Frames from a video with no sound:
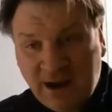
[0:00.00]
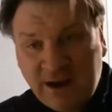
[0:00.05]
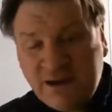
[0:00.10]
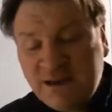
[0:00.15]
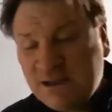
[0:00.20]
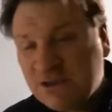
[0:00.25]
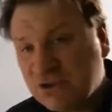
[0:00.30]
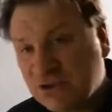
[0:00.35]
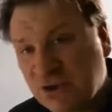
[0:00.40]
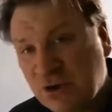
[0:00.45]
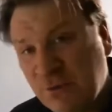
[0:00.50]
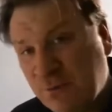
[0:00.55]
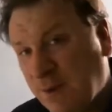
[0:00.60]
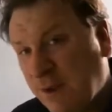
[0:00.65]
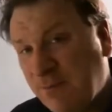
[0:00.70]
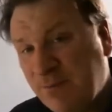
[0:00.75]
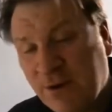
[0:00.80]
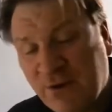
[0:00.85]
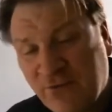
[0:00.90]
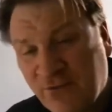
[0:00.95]
And it's true,
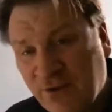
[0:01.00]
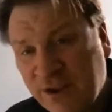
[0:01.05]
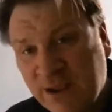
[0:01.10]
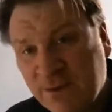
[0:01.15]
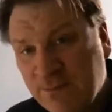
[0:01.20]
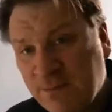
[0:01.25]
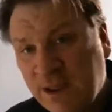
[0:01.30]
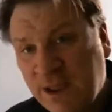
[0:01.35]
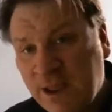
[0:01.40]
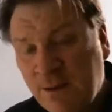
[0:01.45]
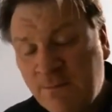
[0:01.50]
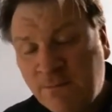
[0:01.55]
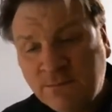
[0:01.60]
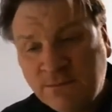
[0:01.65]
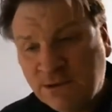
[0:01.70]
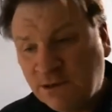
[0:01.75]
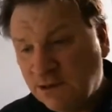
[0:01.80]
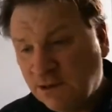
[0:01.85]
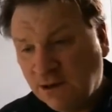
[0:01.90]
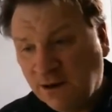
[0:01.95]
people are ringing me up